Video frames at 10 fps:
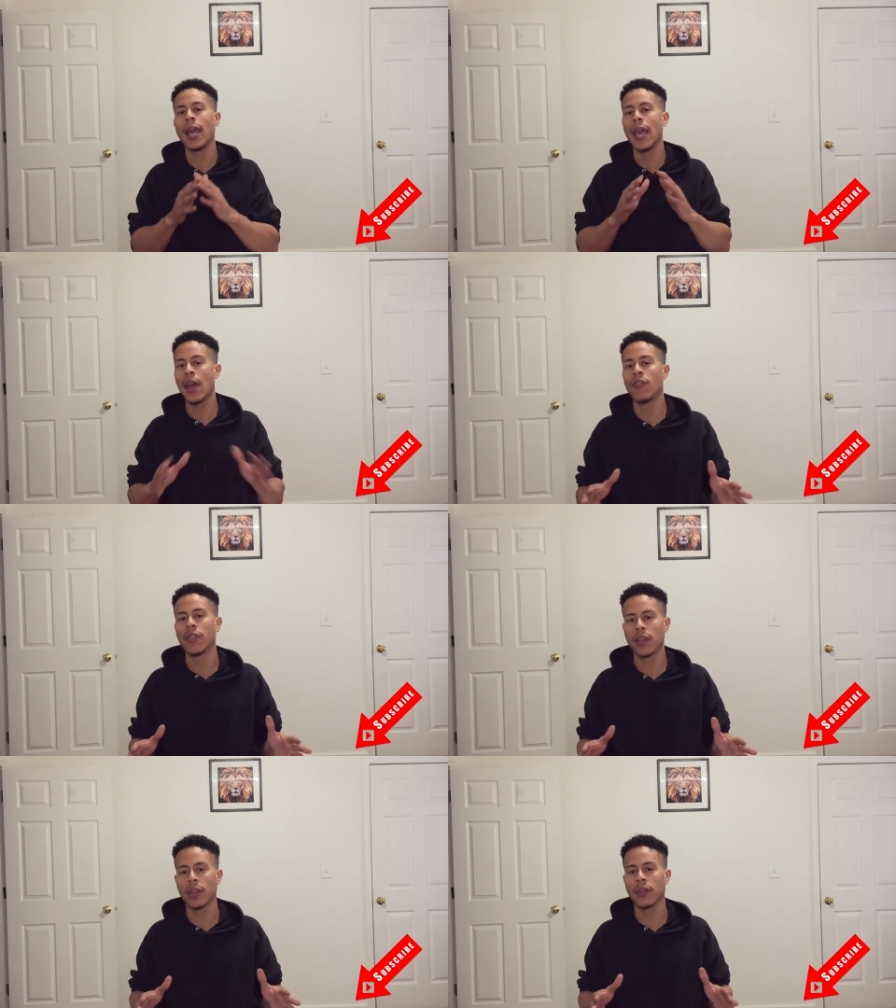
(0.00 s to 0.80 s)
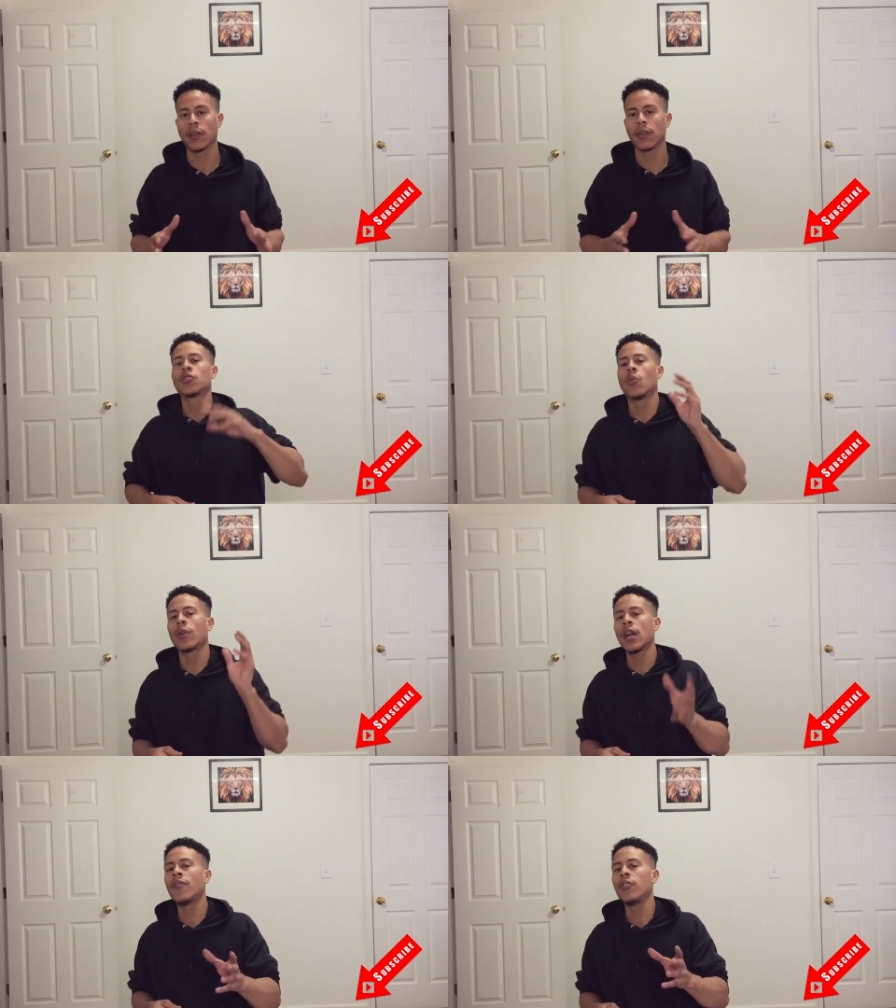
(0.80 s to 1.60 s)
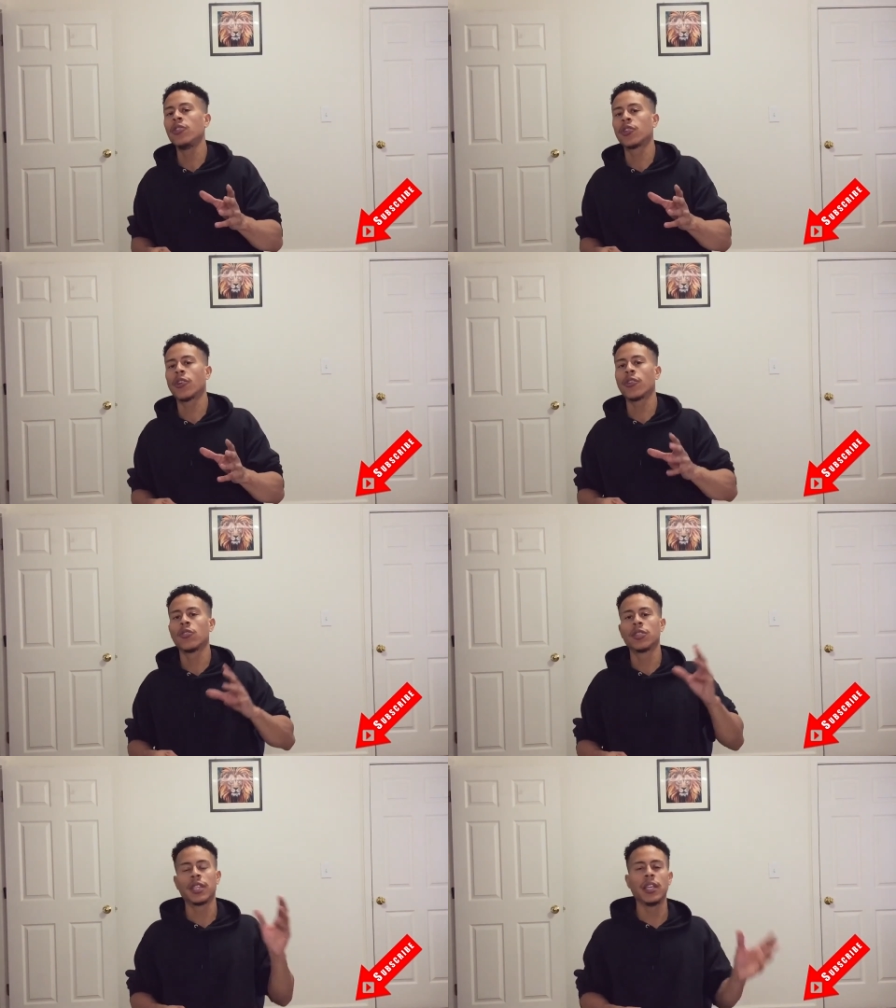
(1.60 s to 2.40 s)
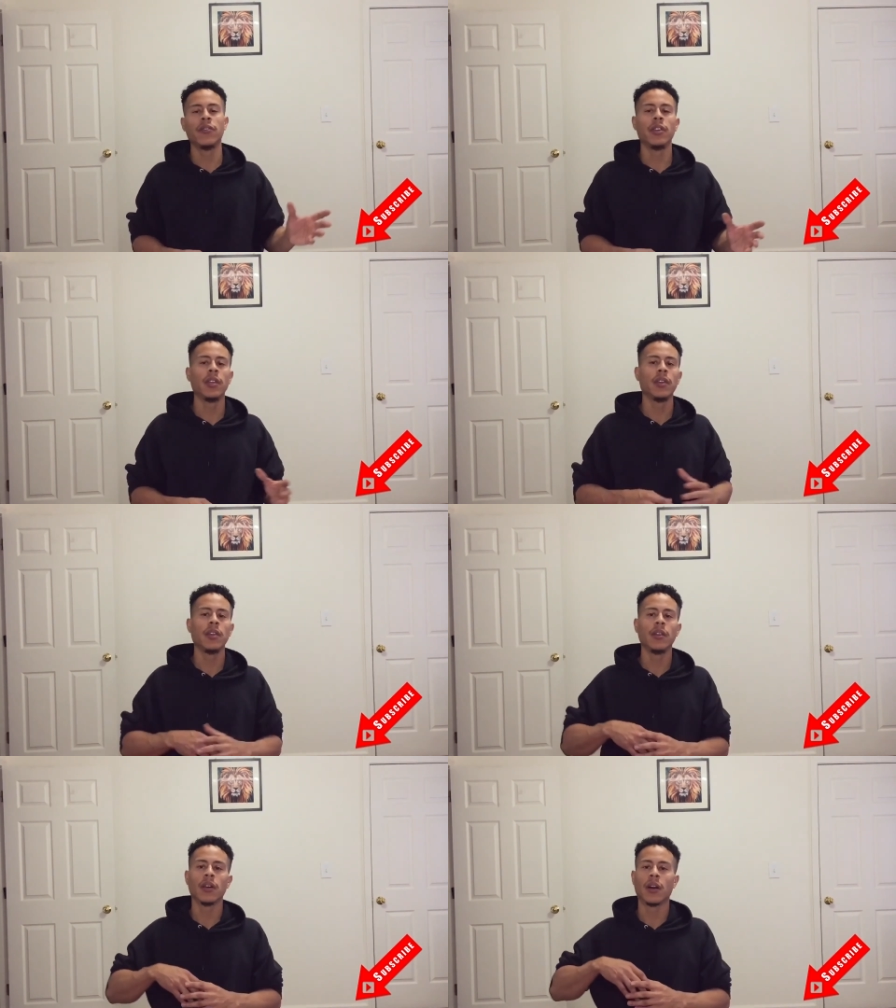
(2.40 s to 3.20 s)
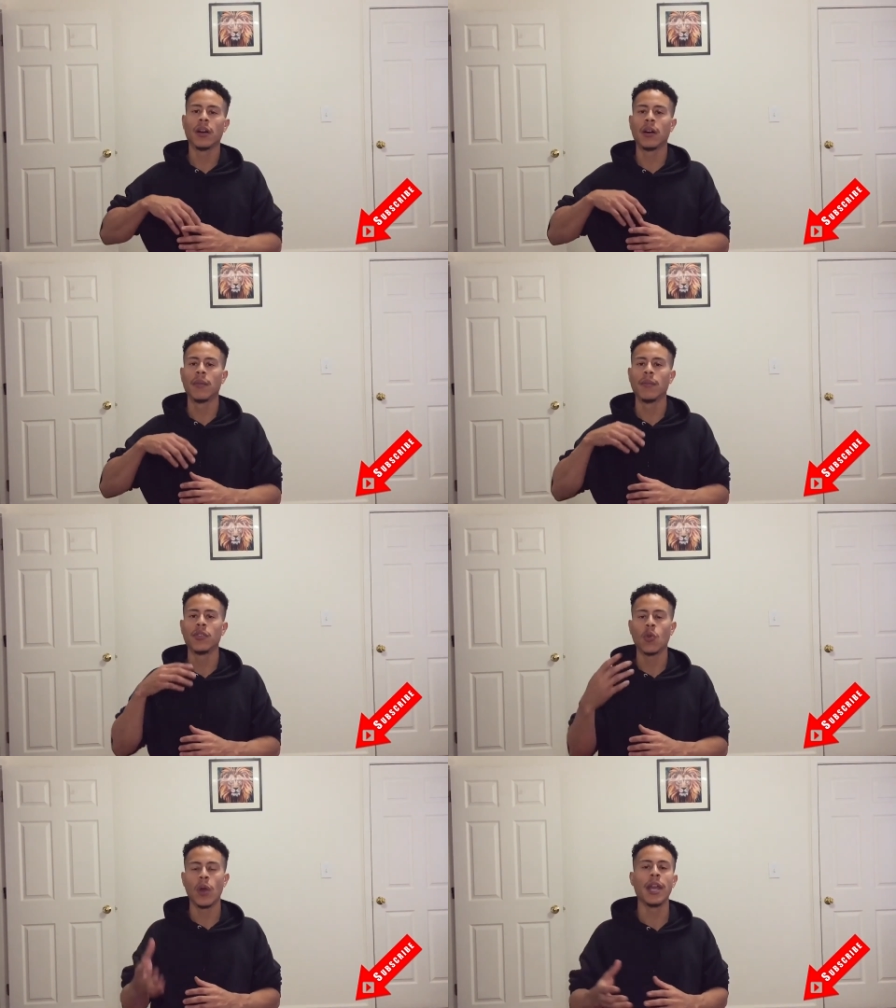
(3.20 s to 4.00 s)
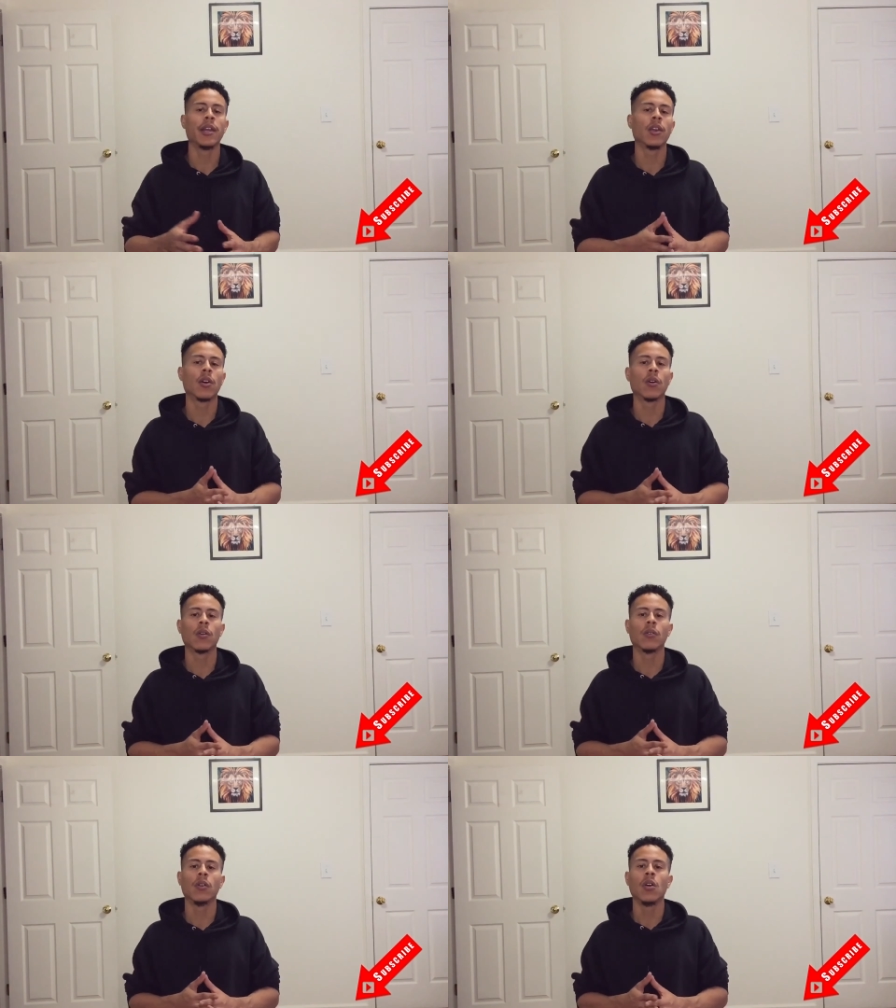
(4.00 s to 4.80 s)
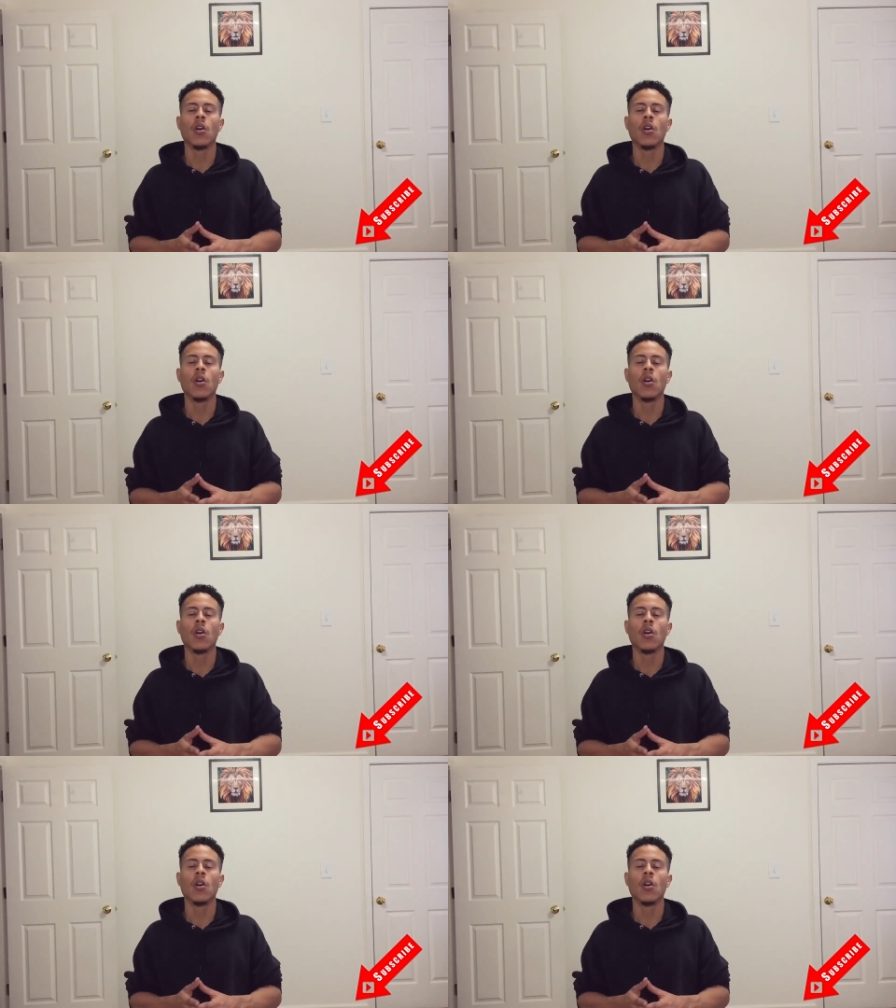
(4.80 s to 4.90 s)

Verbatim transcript: Everything. So, whenever you turn on your TV, um, the radio,